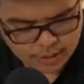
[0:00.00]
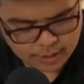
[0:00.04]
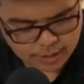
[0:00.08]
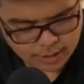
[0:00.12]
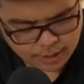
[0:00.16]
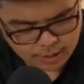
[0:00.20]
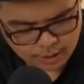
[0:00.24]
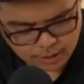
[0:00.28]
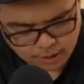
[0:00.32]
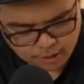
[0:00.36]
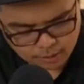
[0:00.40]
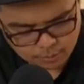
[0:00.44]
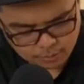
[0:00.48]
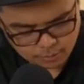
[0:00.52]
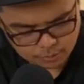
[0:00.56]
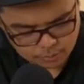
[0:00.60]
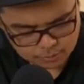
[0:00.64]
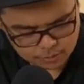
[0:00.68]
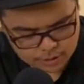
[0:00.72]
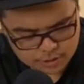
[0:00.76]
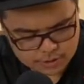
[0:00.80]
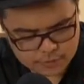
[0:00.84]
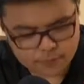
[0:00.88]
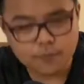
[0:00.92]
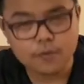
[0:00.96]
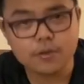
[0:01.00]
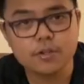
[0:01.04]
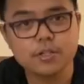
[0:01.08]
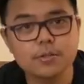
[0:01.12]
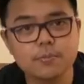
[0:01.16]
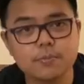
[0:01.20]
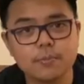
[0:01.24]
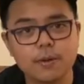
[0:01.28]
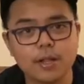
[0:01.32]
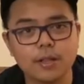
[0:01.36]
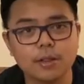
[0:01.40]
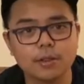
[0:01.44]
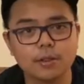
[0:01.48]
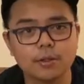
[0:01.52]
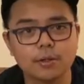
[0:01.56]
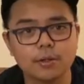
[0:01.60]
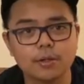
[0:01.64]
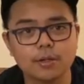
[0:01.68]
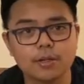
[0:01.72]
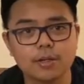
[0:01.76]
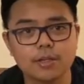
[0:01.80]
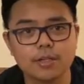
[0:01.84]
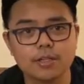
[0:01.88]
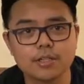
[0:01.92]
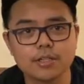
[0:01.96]
I wrote this for
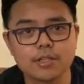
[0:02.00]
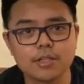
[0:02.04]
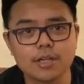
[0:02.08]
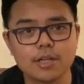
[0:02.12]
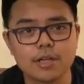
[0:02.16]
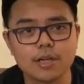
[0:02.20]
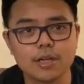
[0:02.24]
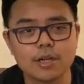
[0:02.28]
Splendor. It's